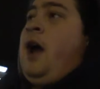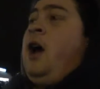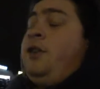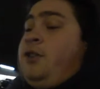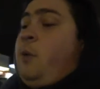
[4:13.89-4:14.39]
I
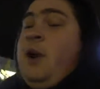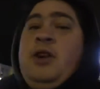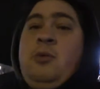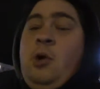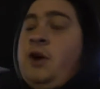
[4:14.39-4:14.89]
also want
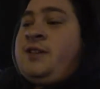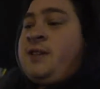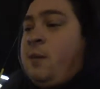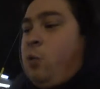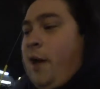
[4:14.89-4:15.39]
to do more
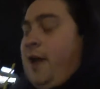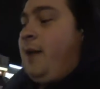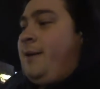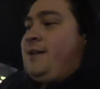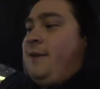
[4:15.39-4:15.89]
Subway,
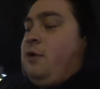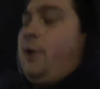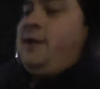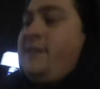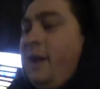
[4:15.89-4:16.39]
because I've
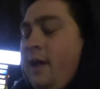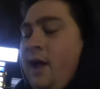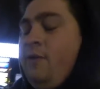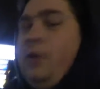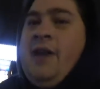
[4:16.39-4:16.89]
noticed that
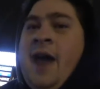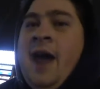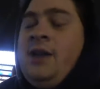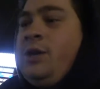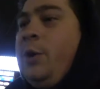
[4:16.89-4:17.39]
I've only
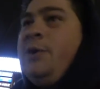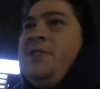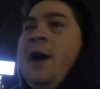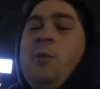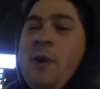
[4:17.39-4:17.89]
had 2
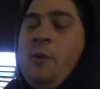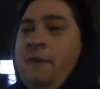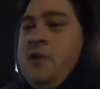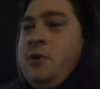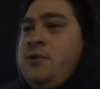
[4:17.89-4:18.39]
Subway
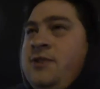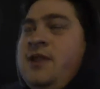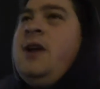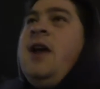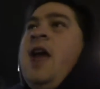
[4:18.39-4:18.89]
reviews,
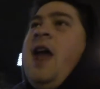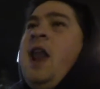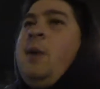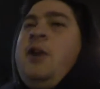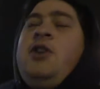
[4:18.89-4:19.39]

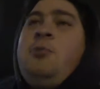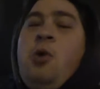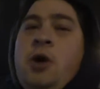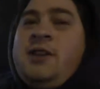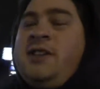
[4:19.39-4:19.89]
and I want to do
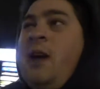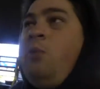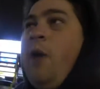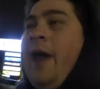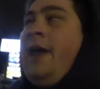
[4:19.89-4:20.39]
more
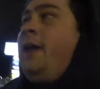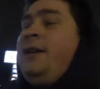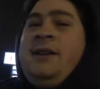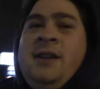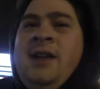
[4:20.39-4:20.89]
Subway.
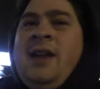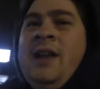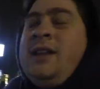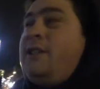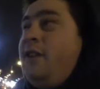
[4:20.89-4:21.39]

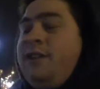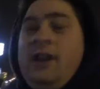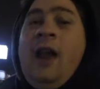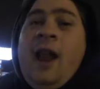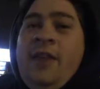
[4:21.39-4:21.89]
So there's
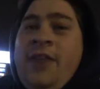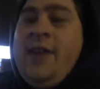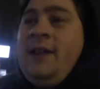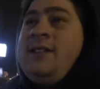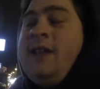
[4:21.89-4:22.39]
a lot of
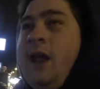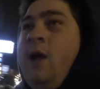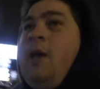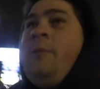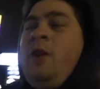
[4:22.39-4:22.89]
things that
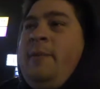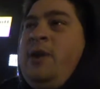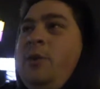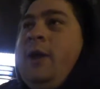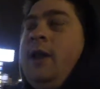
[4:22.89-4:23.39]
I'm going to be
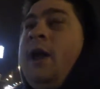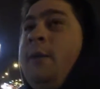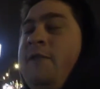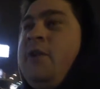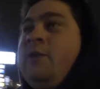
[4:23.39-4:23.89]
doing a lot
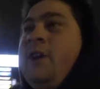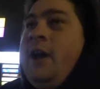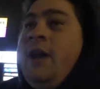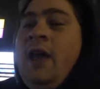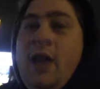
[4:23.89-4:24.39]
of reviews
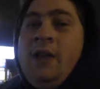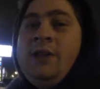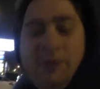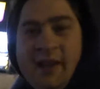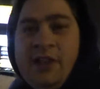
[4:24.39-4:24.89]
on,
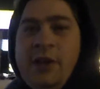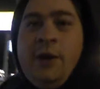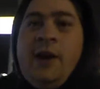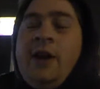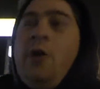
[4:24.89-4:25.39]
so stay
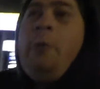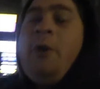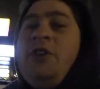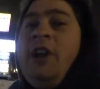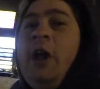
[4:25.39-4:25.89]
tuned. I do
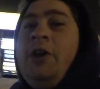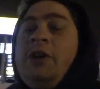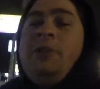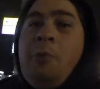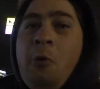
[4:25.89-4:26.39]
appreciate all
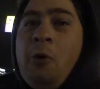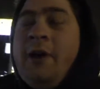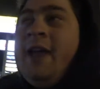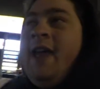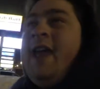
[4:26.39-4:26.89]
your
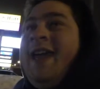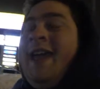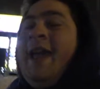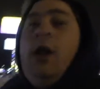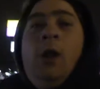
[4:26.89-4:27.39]
support
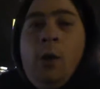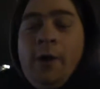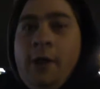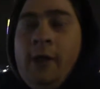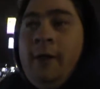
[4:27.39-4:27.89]
and
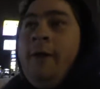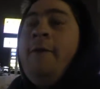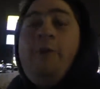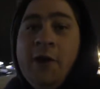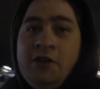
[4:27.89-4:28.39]
loyal
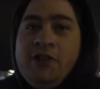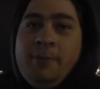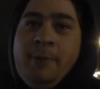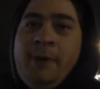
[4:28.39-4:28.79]
friendship.